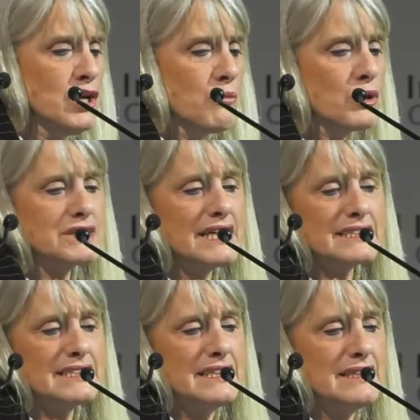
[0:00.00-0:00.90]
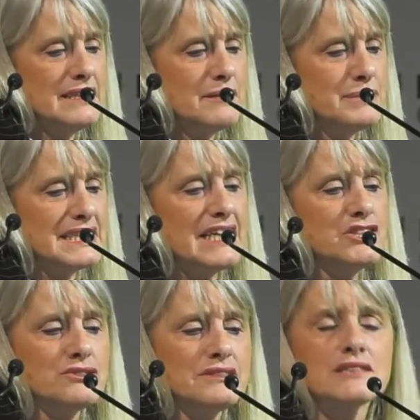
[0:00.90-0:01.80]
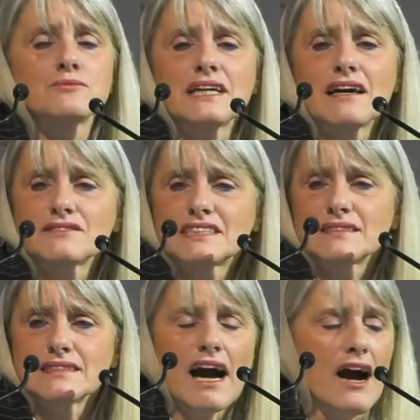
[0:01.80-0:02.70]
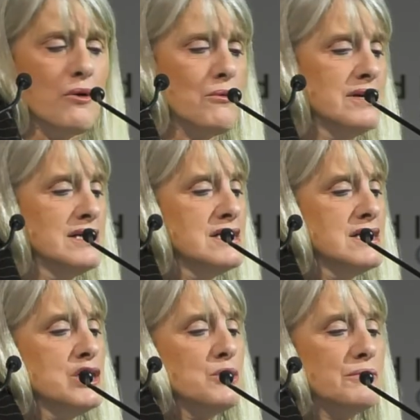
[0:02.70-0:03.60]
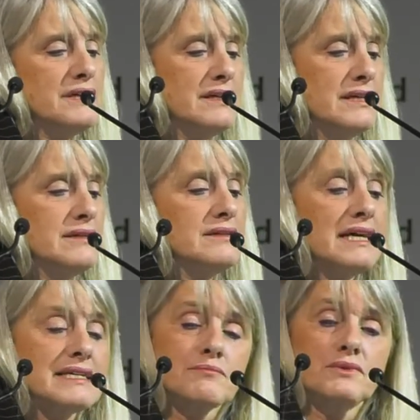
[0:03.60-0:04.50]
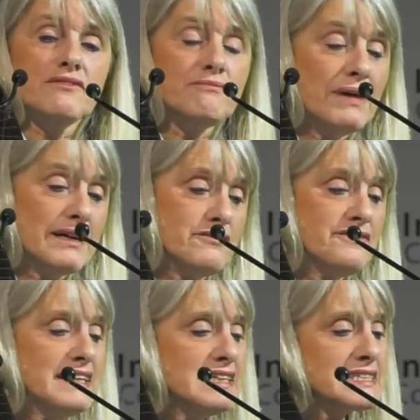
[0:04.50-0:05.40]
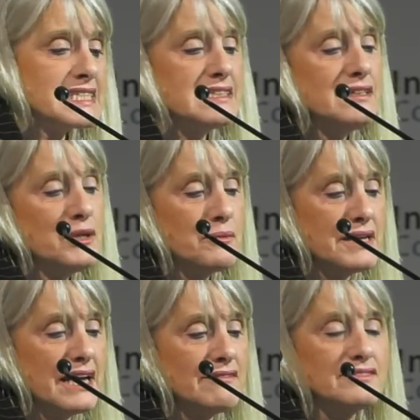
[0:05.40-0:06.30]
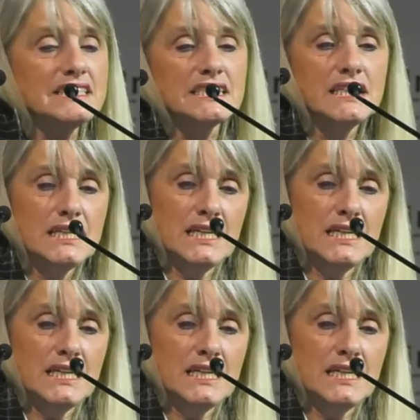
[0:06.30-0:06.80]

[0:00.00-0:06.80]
What are the applications that we have now? As biofillers, we have the